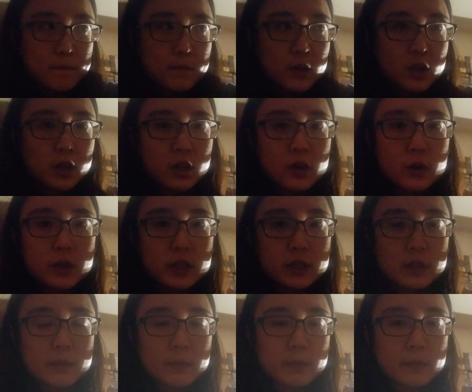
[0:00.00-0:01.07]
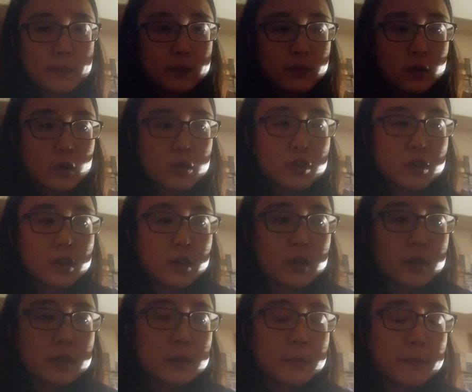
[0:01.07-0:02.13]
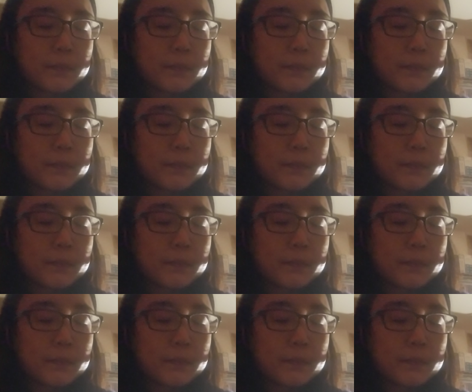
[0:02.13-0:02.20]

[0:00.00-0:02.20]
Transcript: a current, ocean current.